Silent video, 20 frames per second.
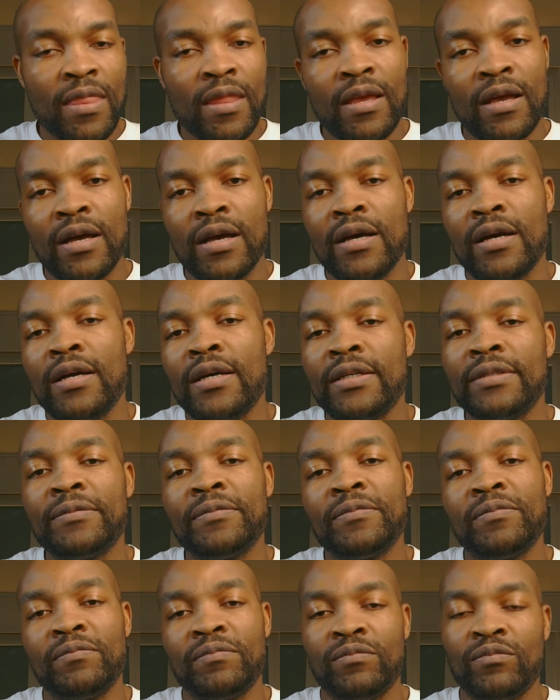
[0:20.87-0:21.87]
uh,
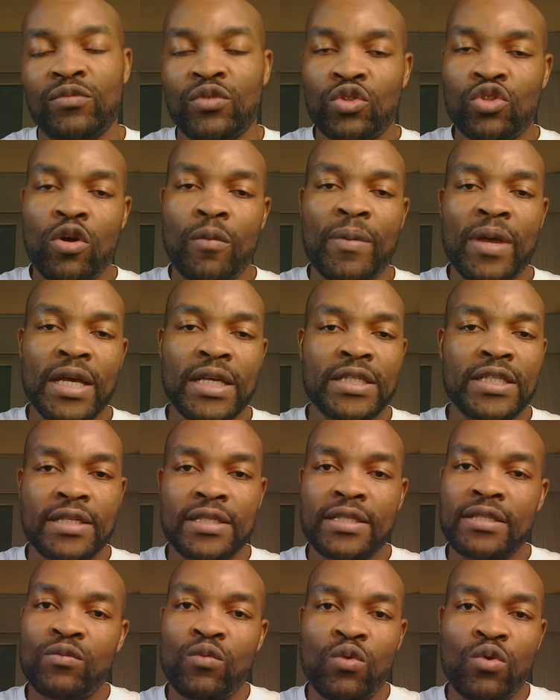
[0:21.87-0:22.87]
top
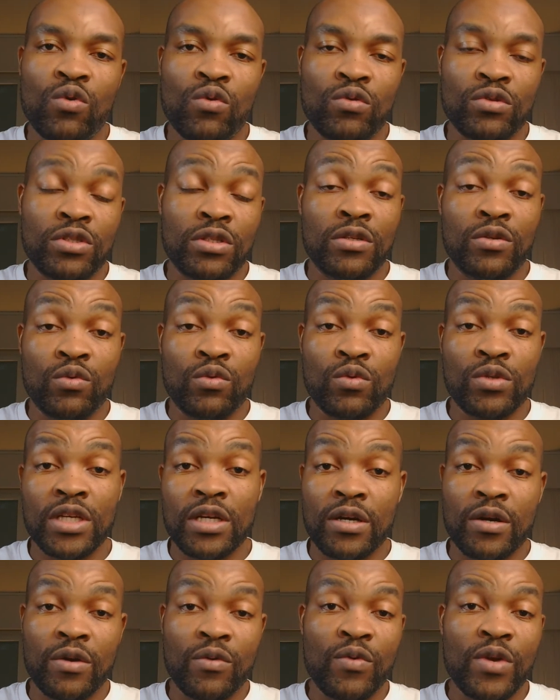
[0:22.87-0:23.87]
agents who knows rules
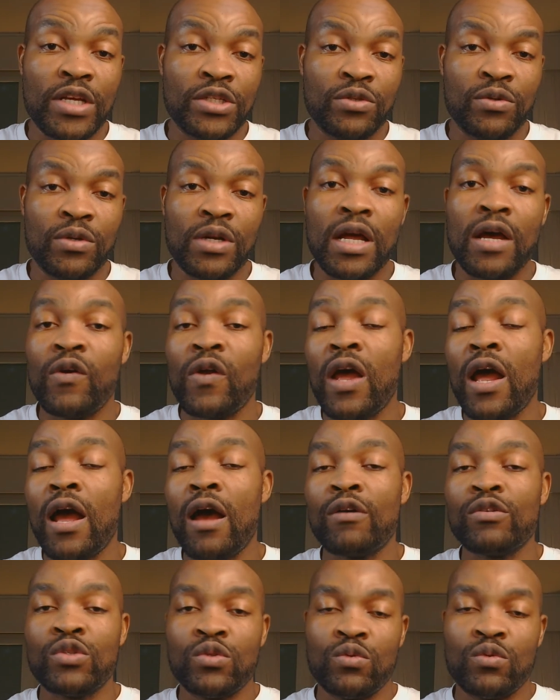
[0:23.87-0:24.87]
and regulation on
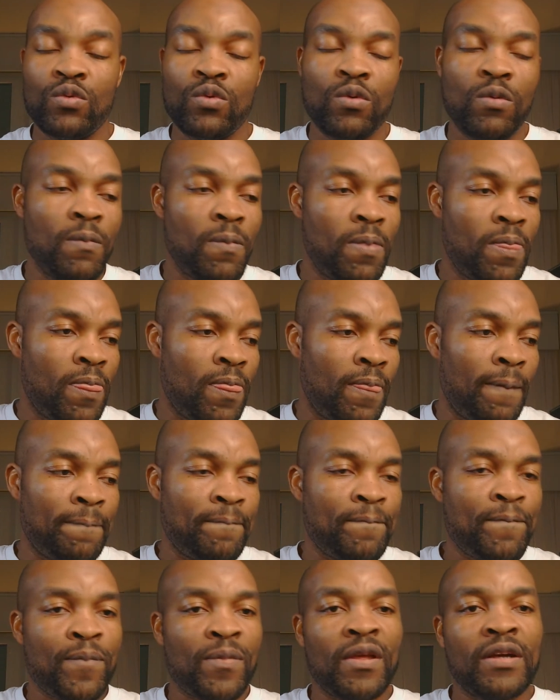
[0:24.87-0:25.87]
how to
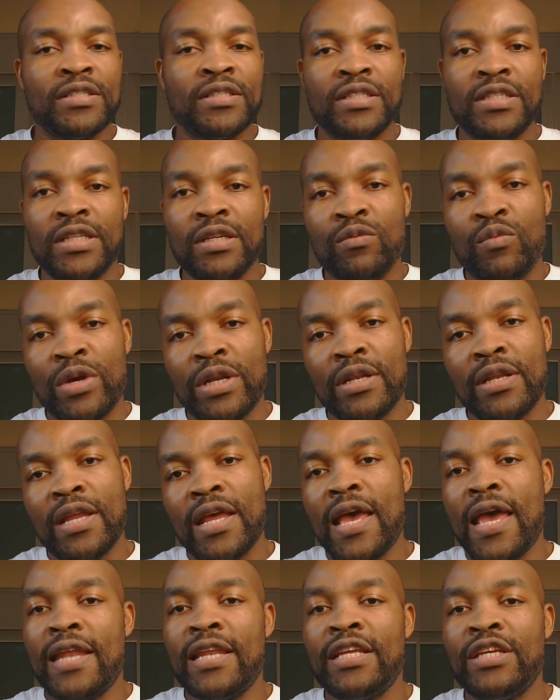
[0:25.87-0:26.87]
deal with
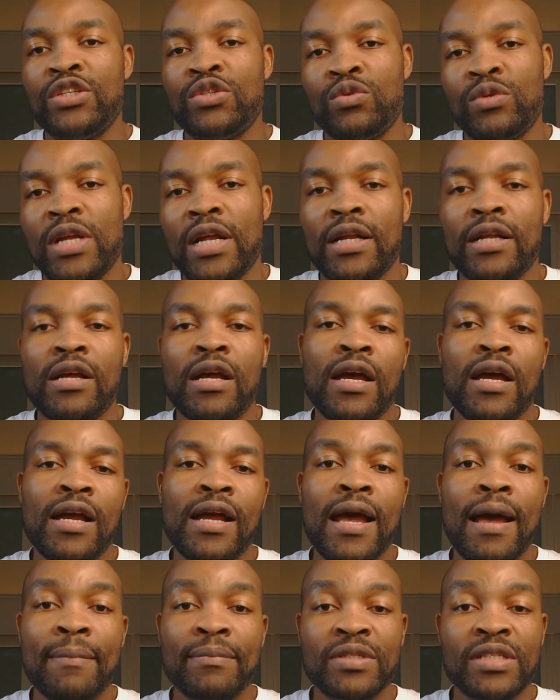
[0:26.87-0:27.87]
any issue that
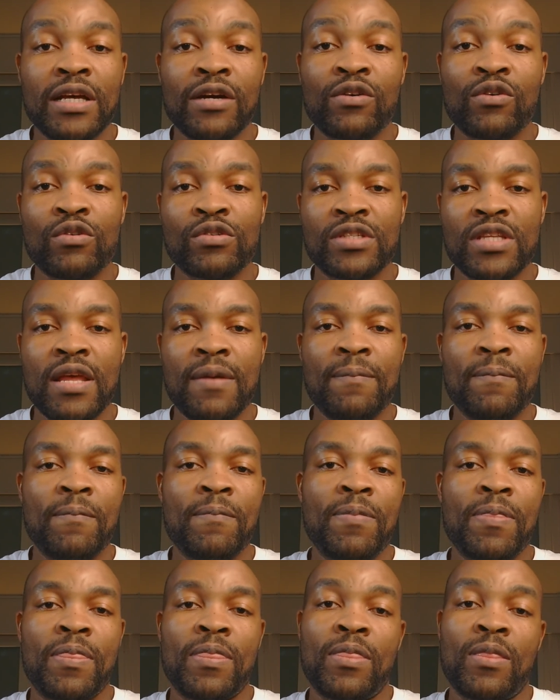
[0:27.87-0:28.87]
comes across them.
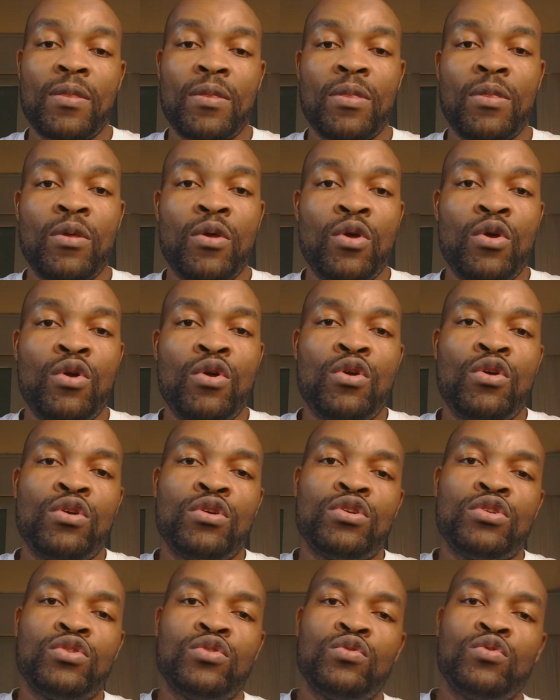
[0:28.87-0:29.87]

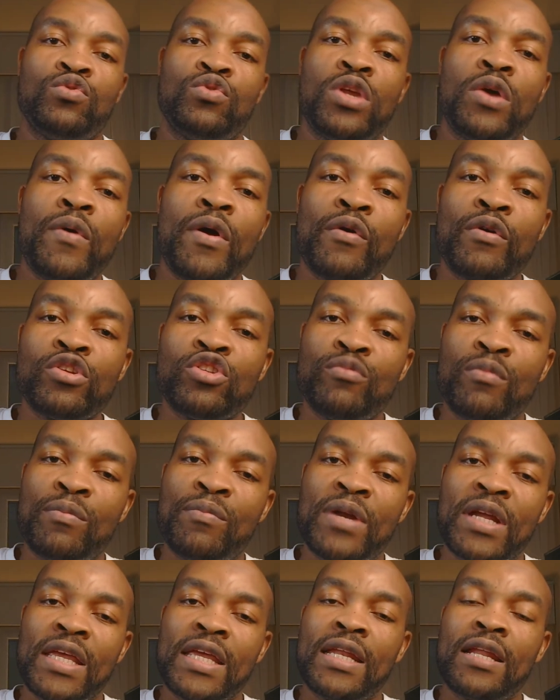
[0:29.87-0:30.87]
So today we're going to be
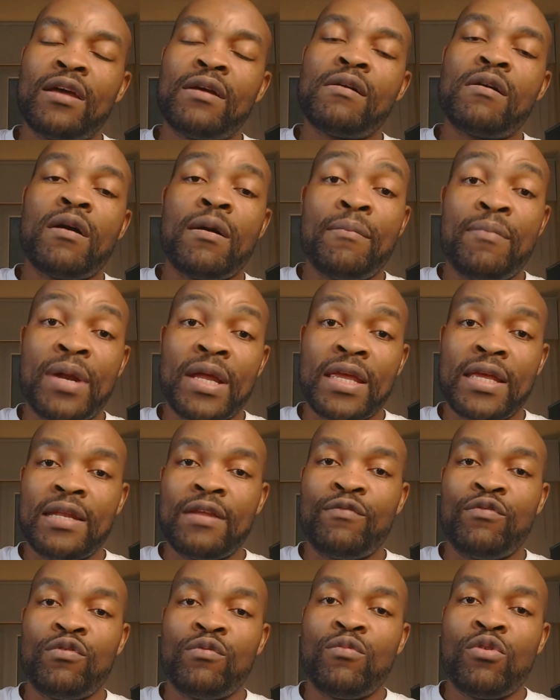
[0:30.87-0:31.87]
breaking
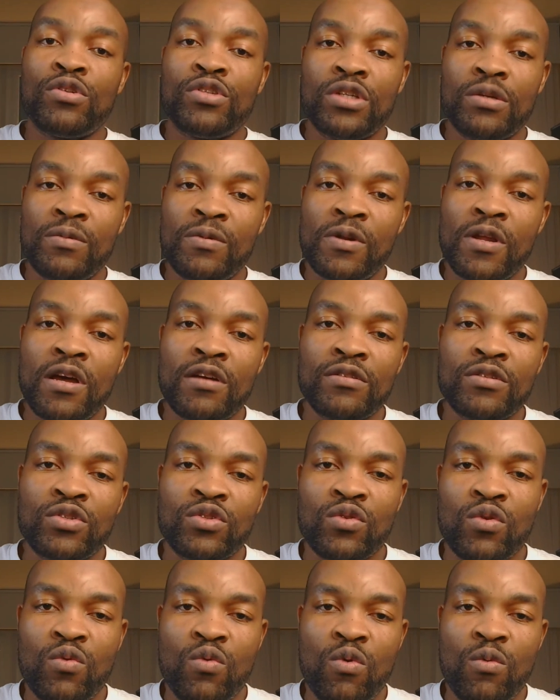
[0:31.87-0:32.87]
the Football Tribunal.
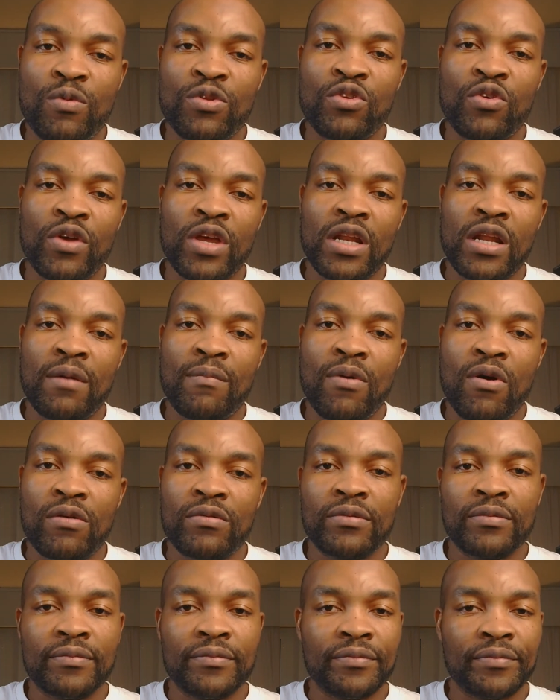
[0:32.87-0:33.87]
So we'll be talking
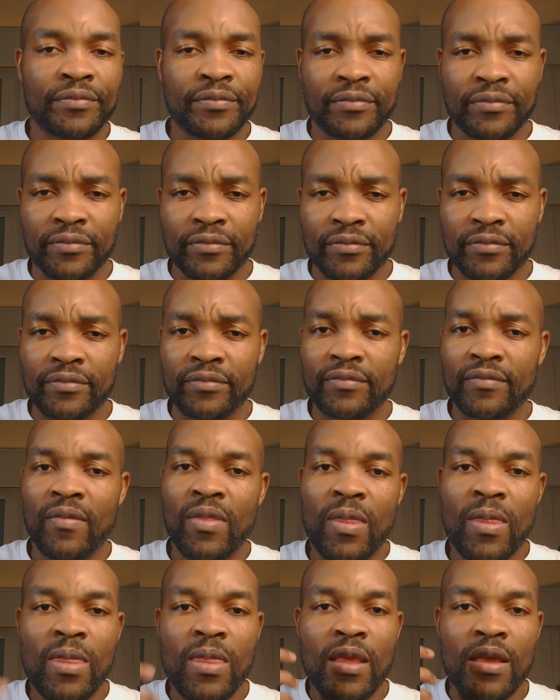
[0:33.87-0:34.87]
about
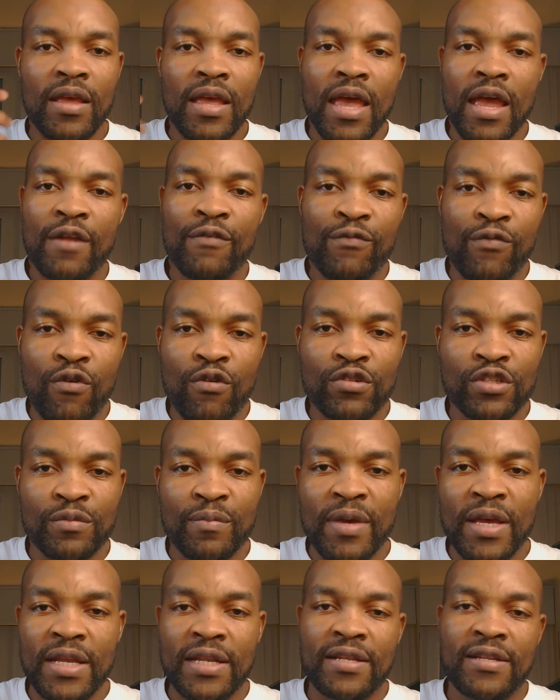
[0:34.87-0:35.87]

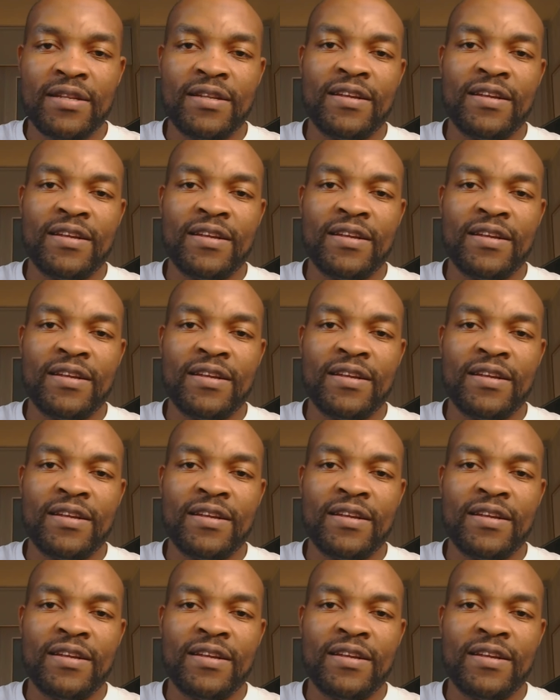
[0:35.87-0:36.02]
enforcement,